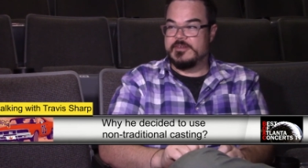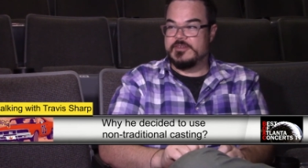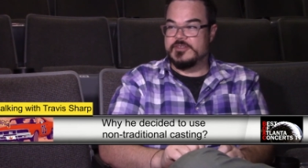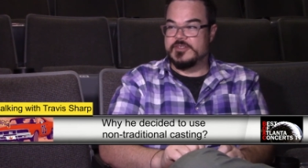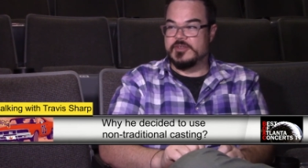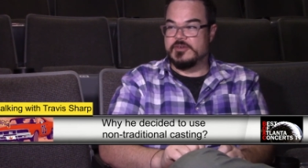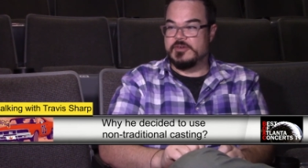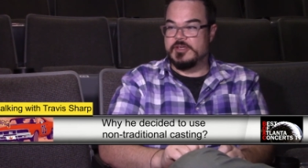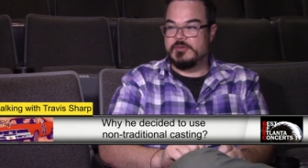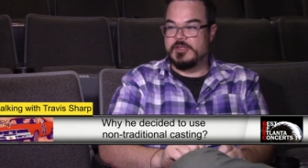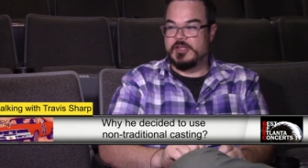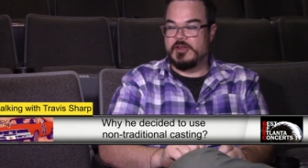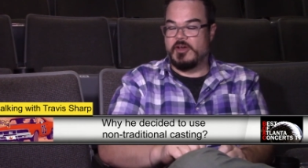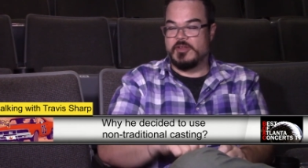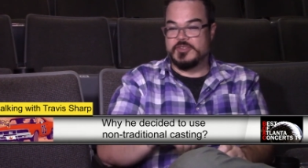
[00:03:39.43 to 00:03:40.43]
so it,
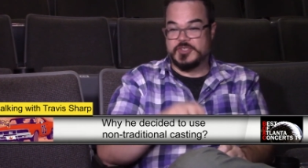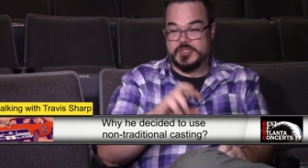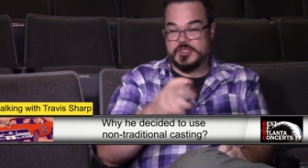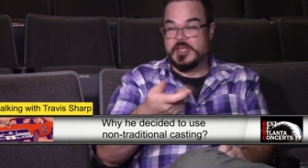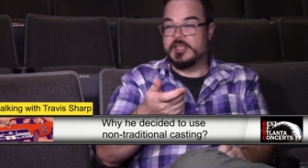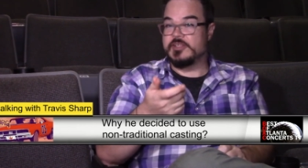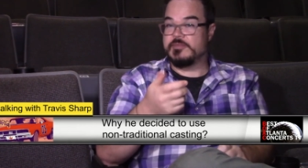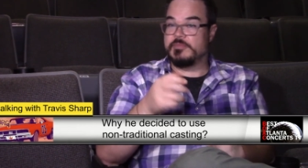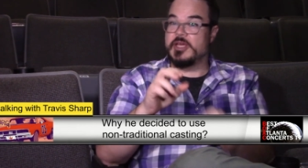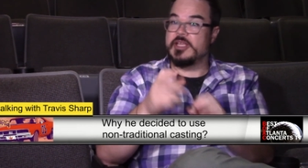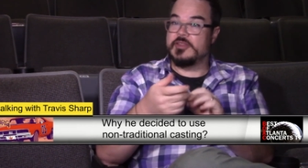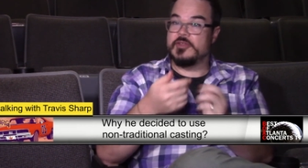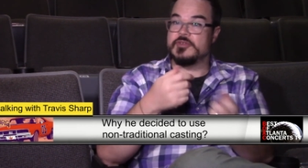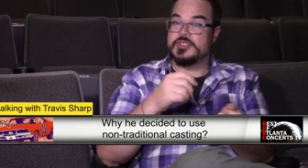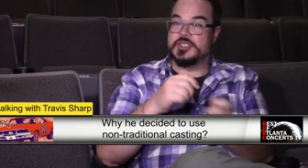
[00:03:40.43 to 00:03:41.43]
it all just like
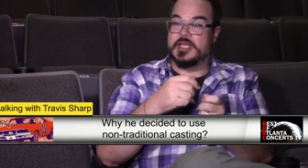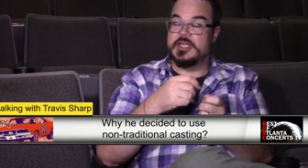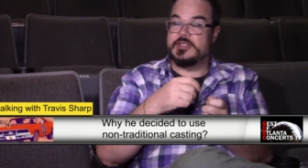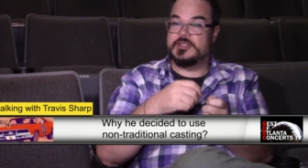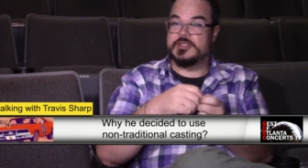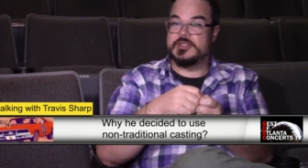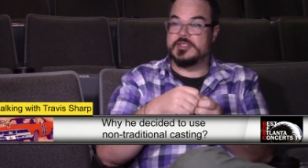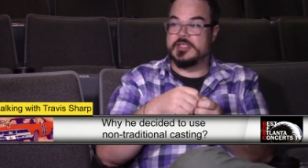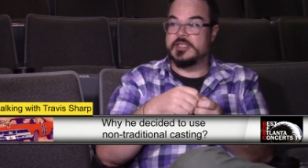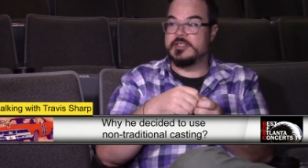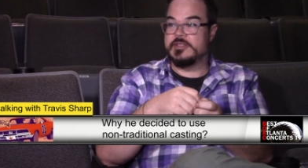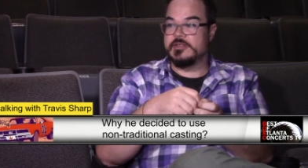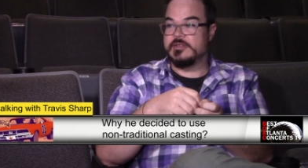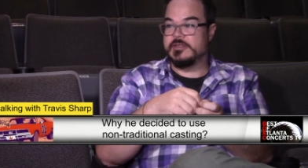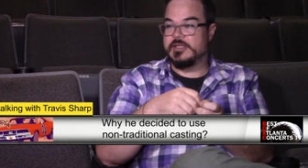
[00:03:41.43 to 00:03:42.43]
making those changes
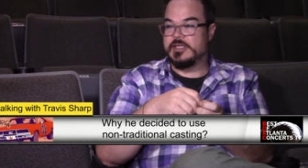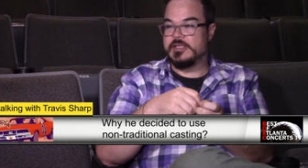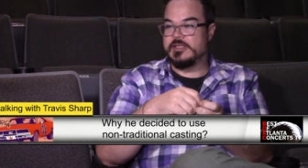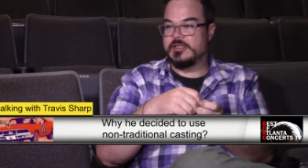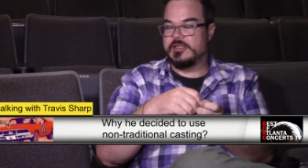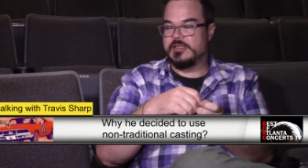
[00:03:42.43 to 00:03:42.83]
didn't it, it,